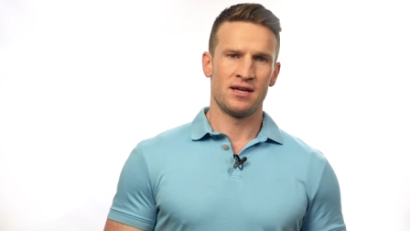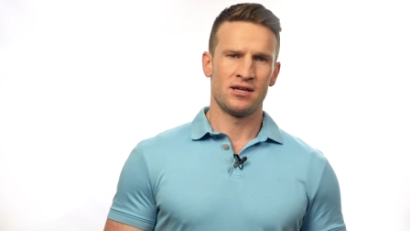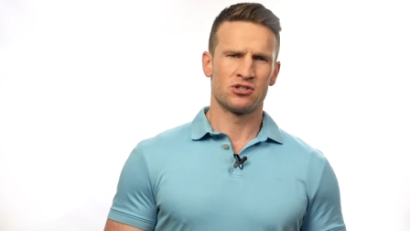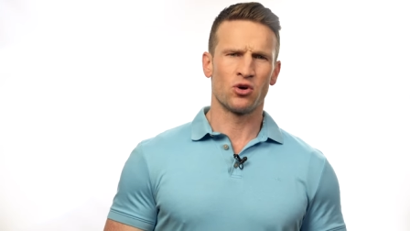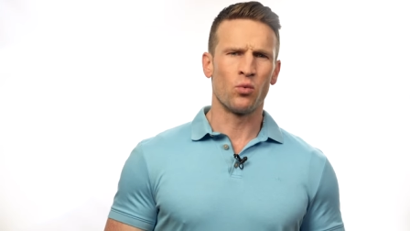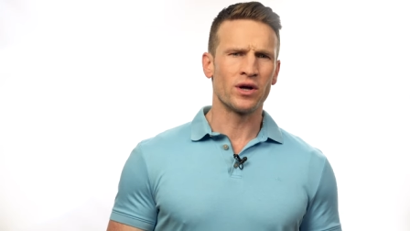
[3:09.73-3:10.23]

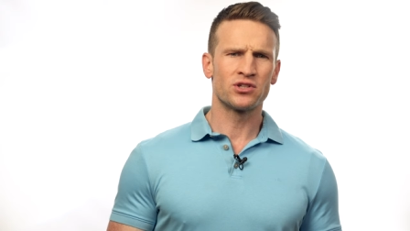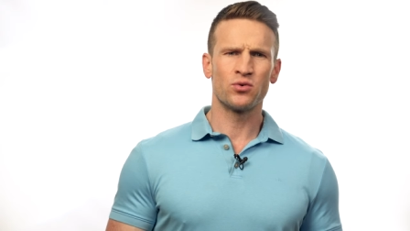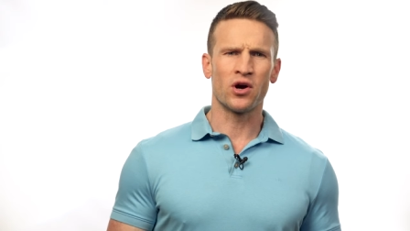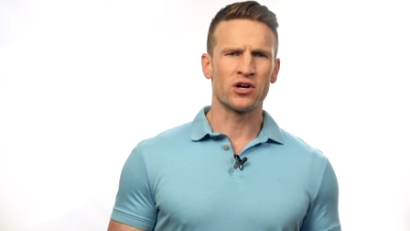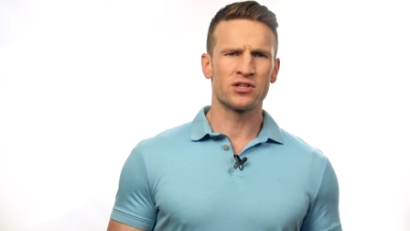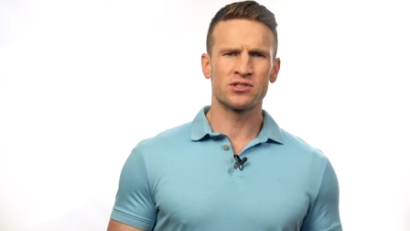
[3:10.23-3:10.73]
So what do
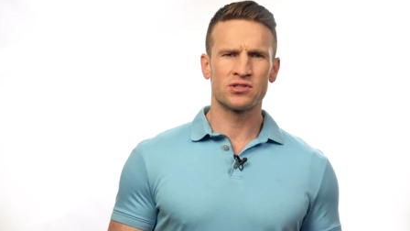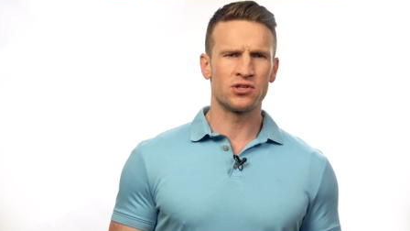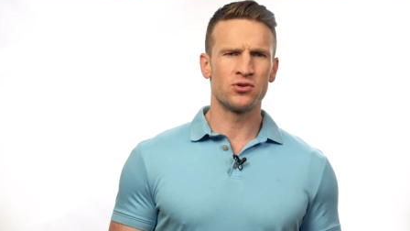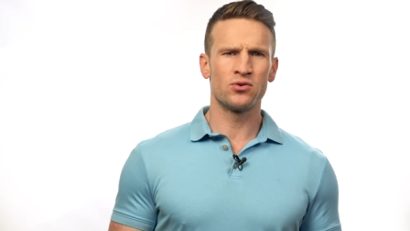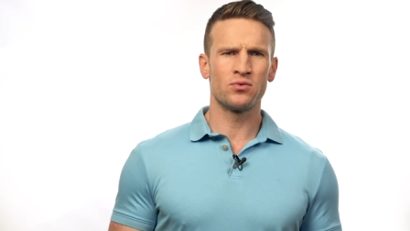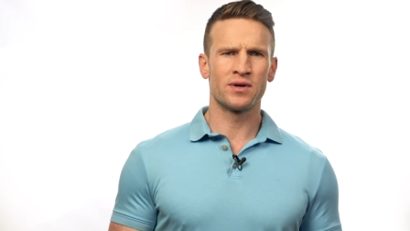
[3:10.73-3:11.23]
artists
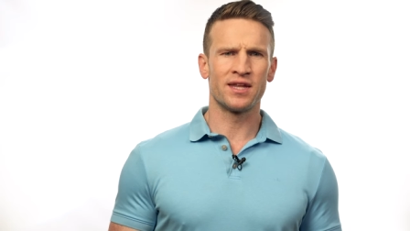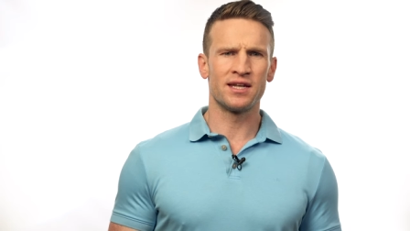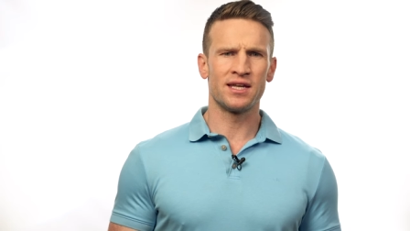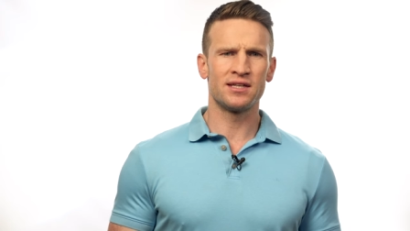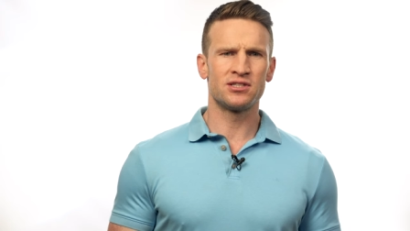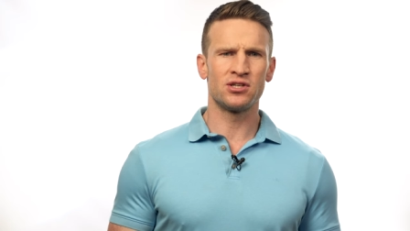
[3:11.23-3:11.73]
do when they
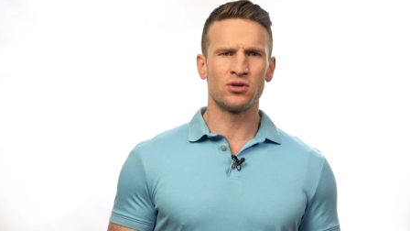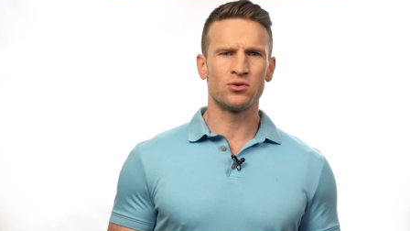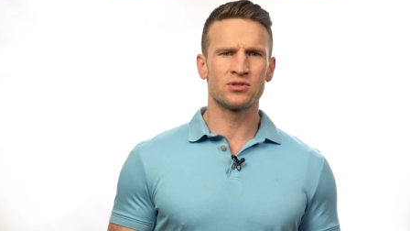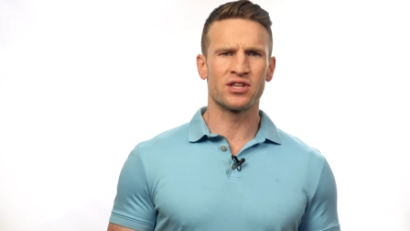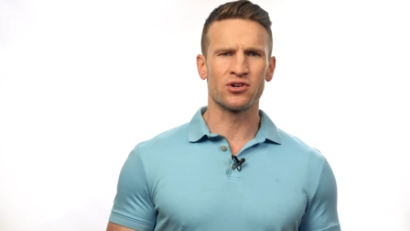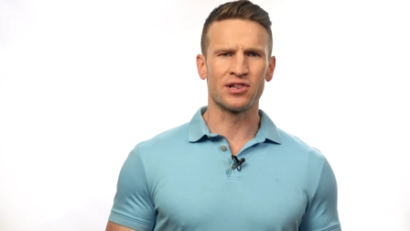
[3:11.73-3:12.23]
need to
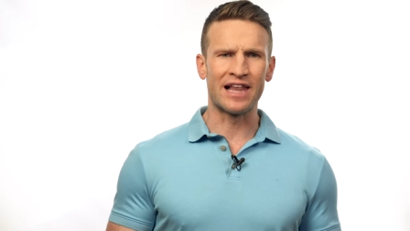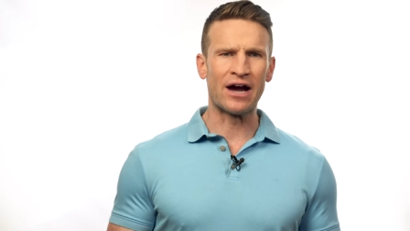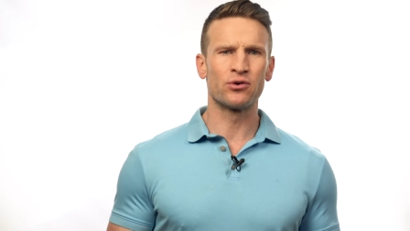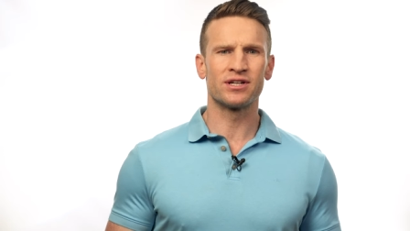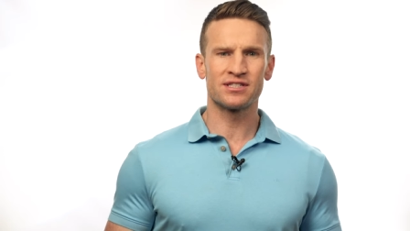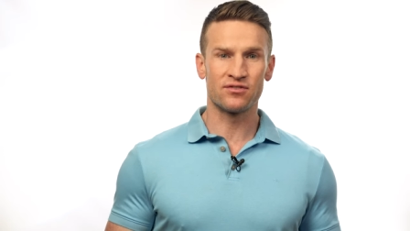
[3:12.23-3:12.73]
use their
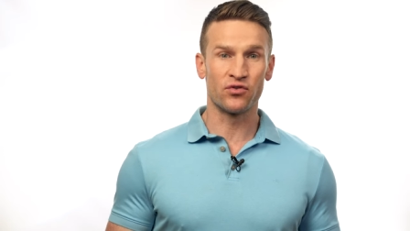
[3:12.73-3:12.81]
loudest